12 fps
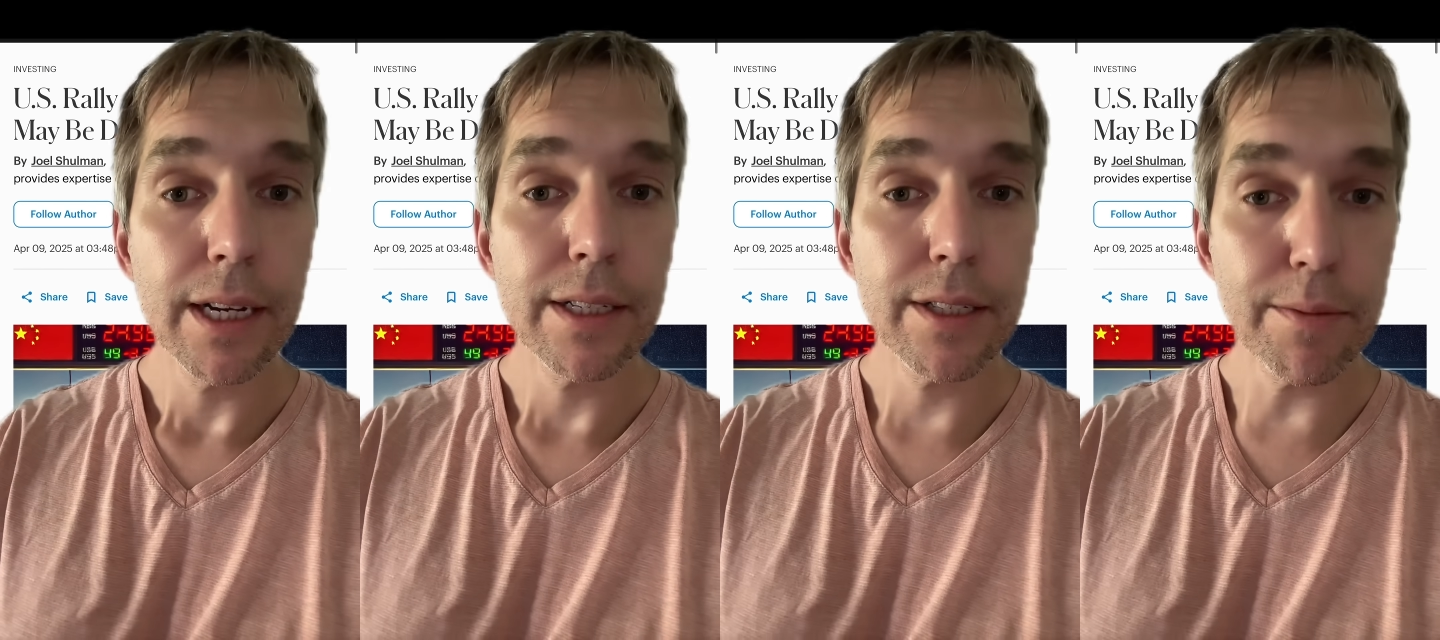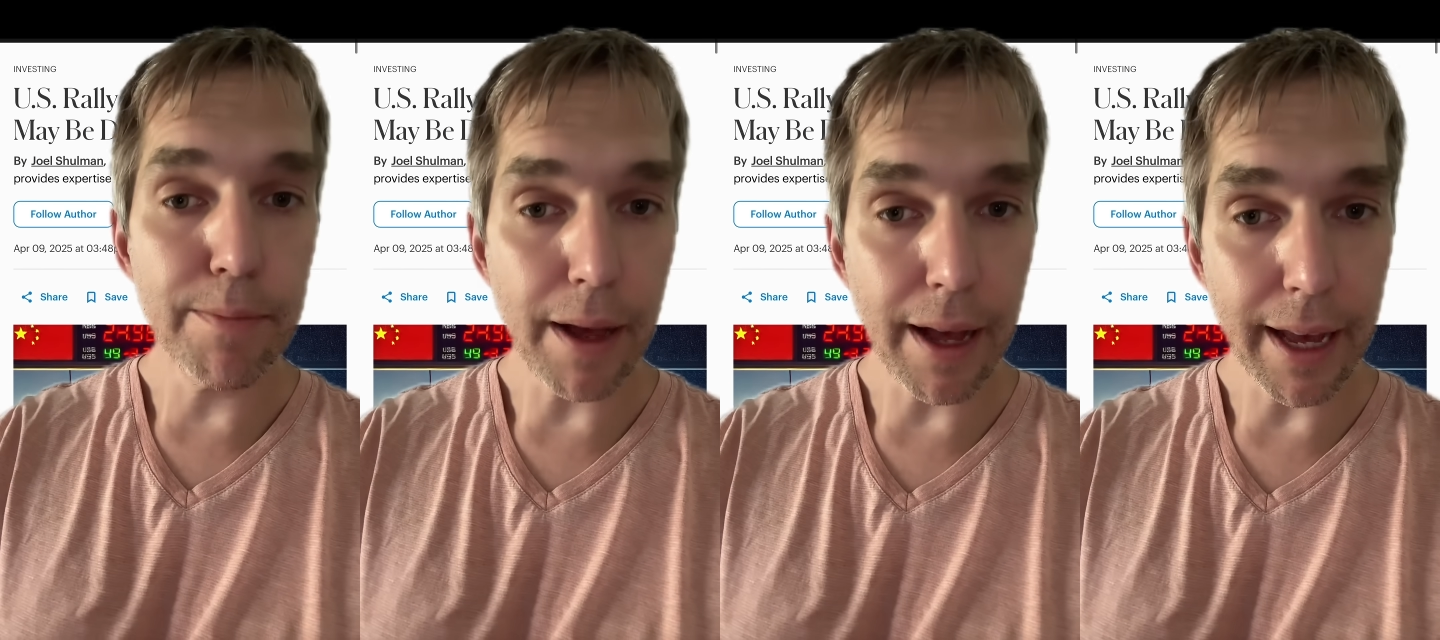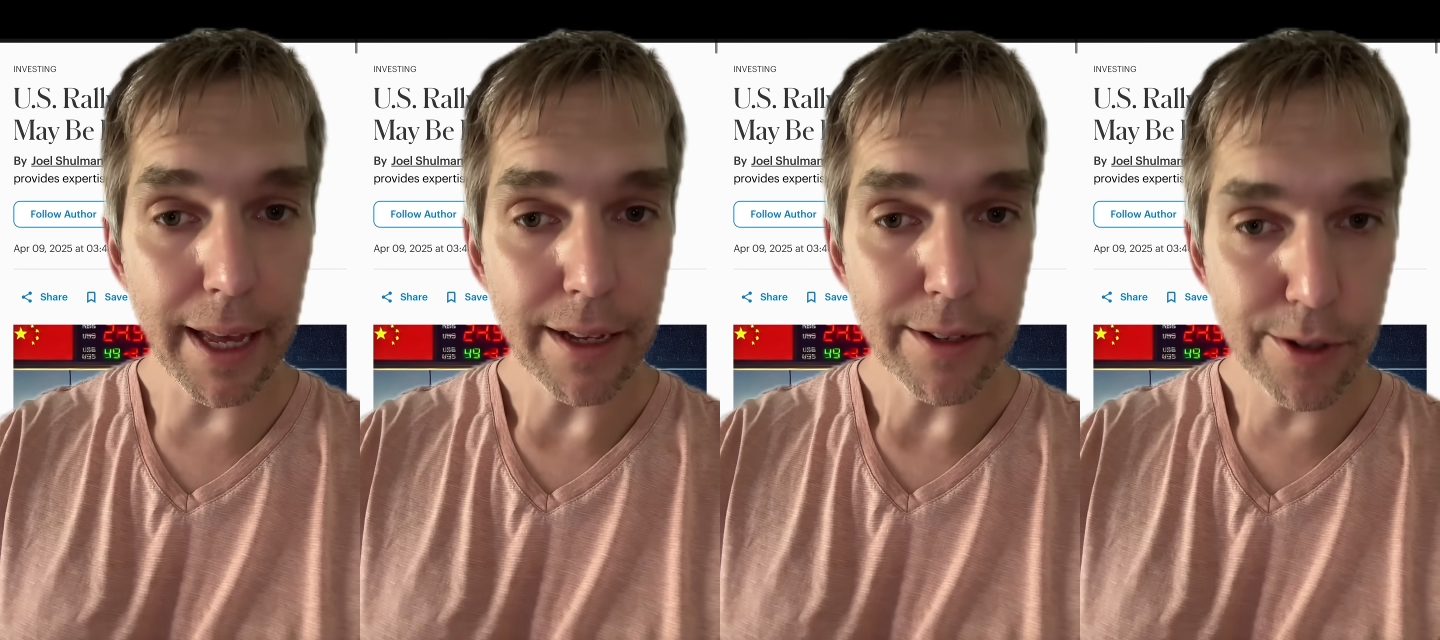to
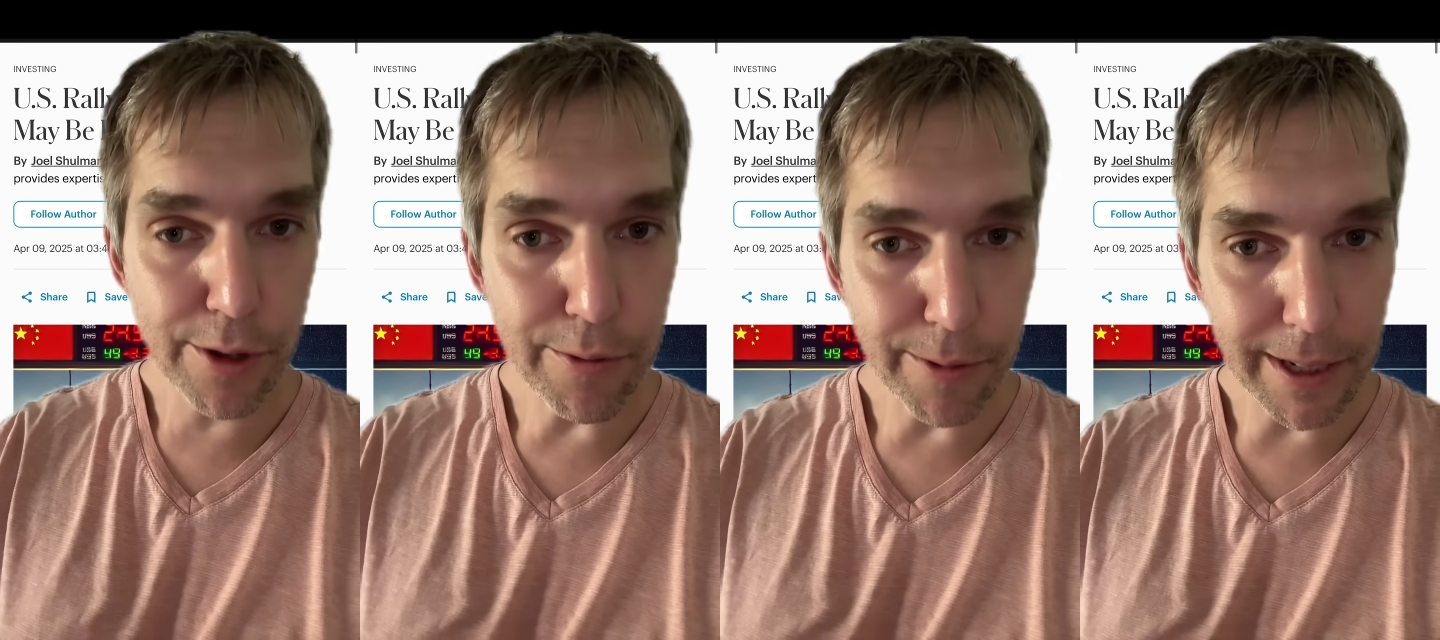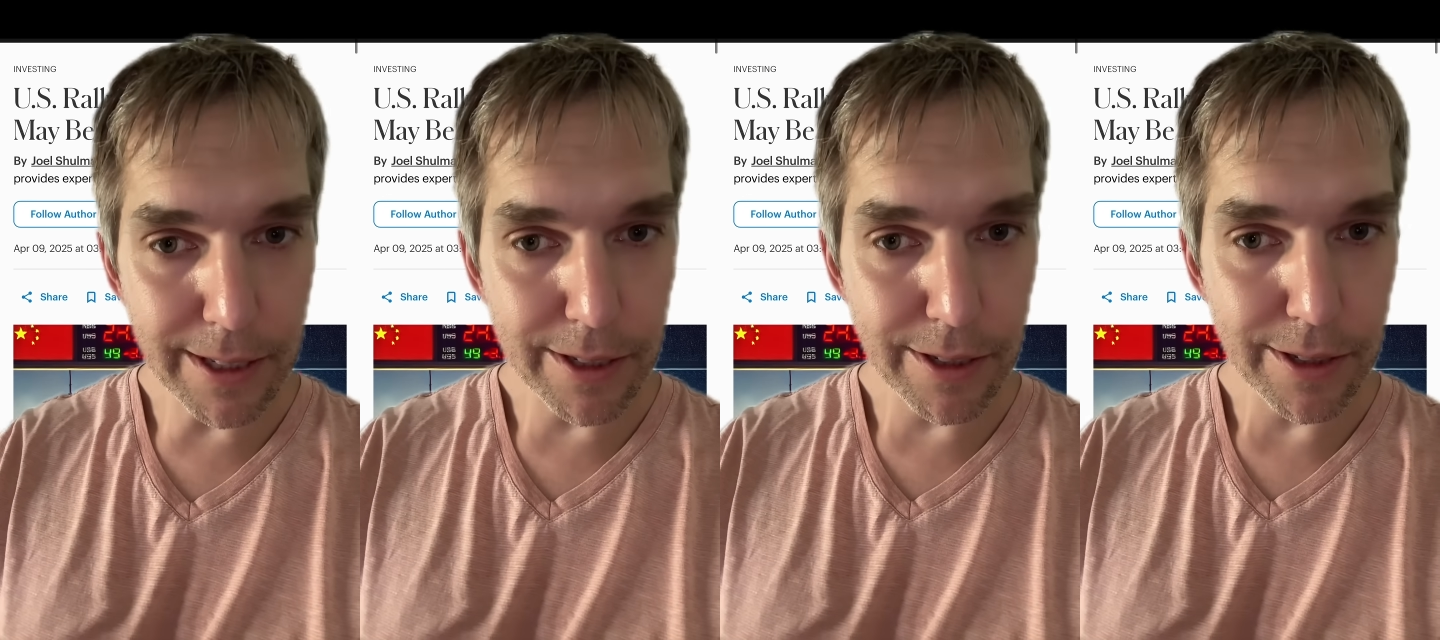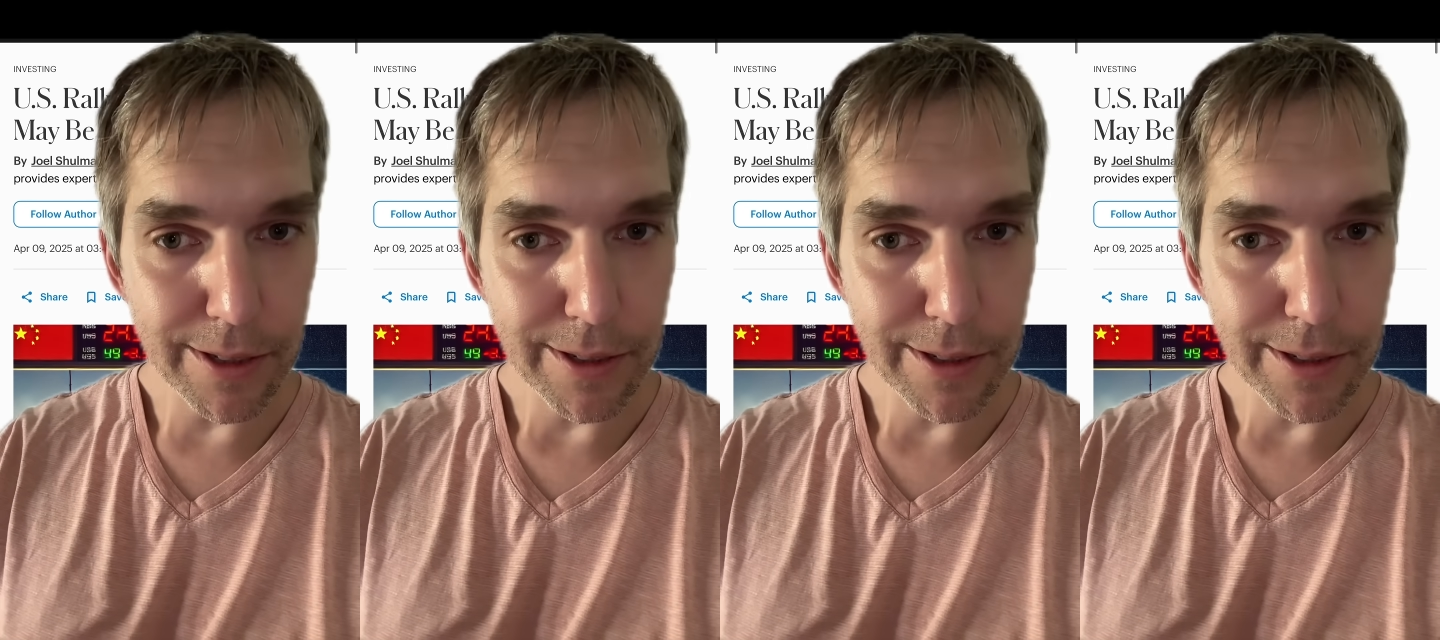buy new ones,